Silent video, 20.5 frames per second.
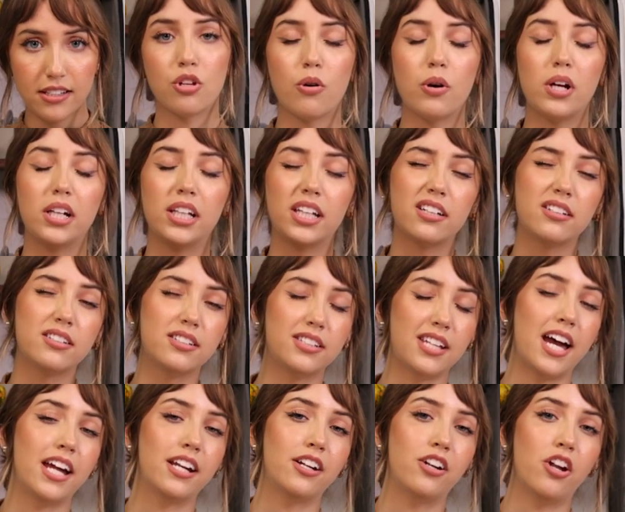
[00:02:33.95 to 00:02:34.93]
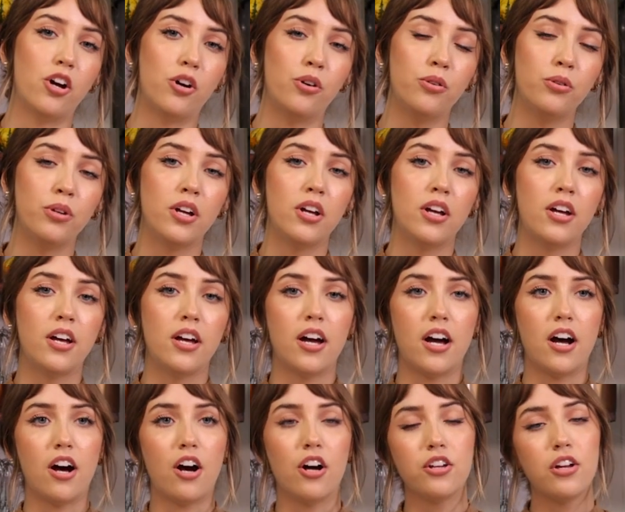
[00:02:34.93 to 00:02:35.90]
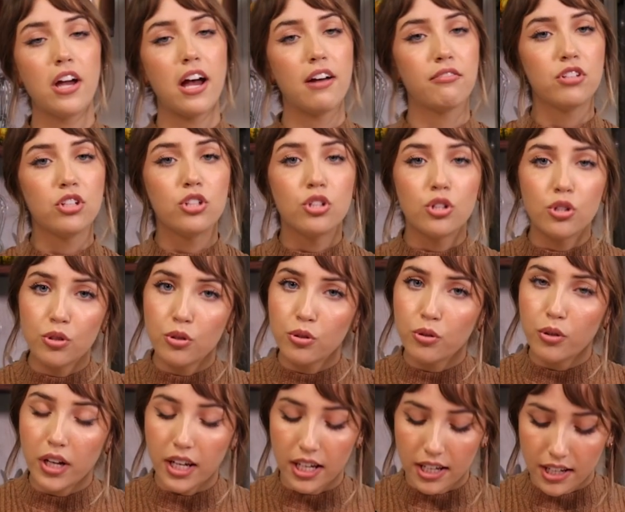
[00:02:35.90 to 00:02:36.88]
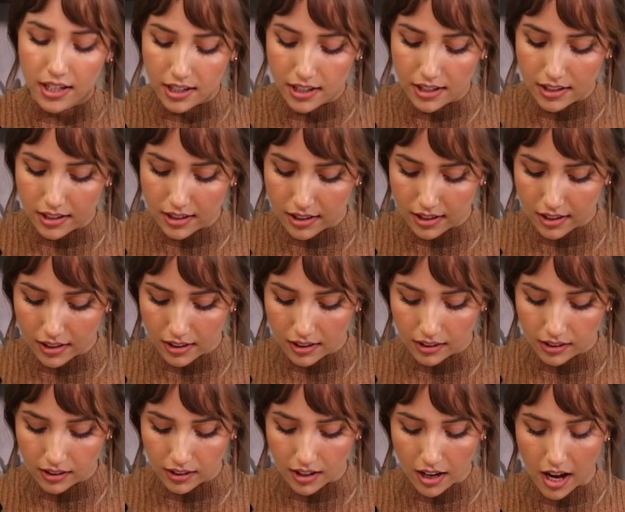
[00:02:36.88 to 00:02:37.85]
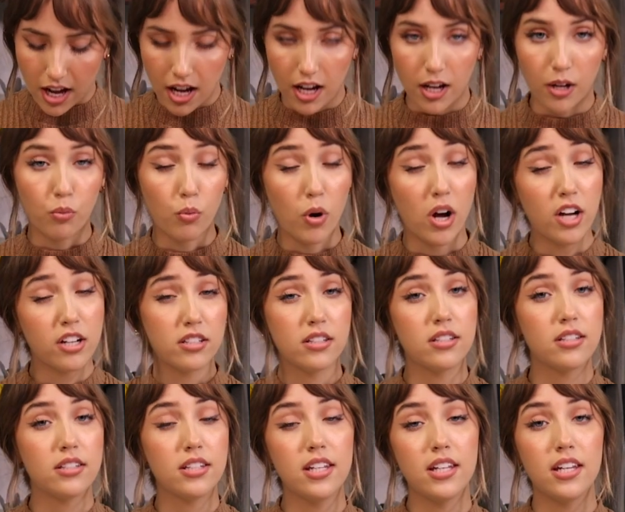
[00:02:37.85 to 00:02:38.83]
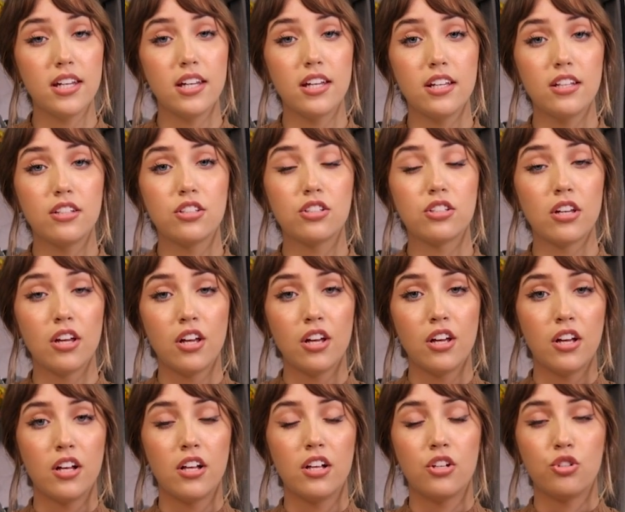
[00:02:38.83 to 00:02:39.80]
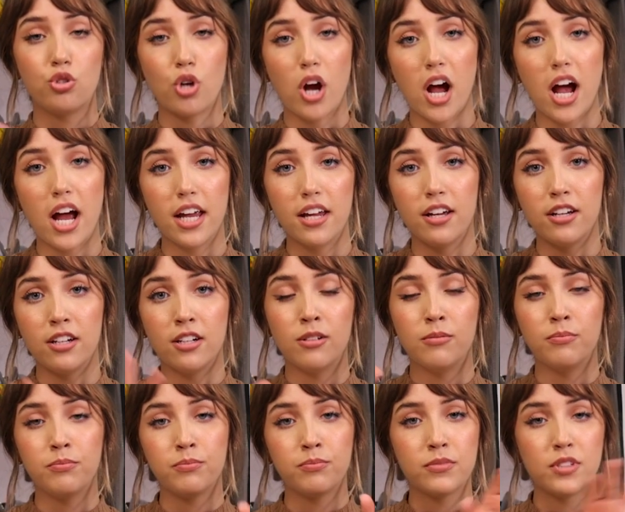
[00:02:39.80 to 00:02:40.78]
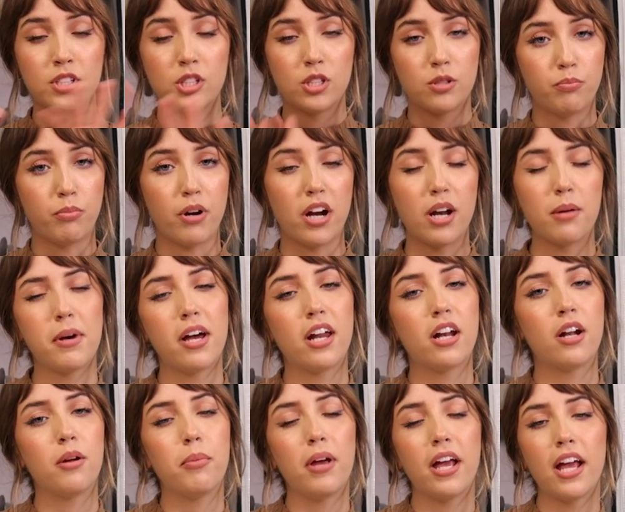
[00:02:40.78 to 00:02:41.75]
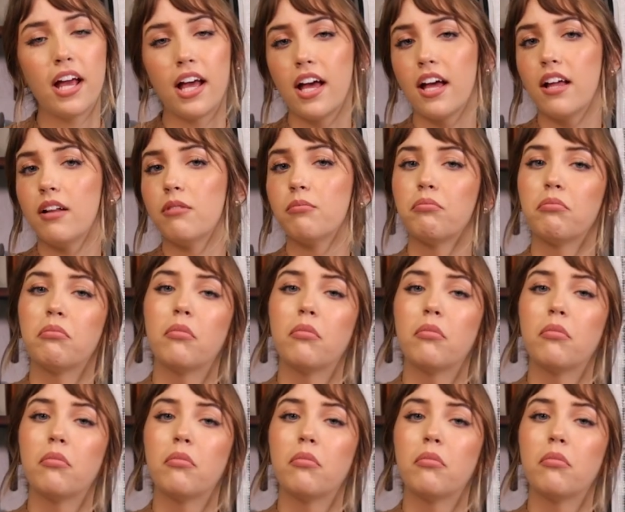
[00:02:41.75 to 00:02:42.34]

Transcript: So a little side note, all you have to do is wash the seeds, dry them, spread them out in a pan,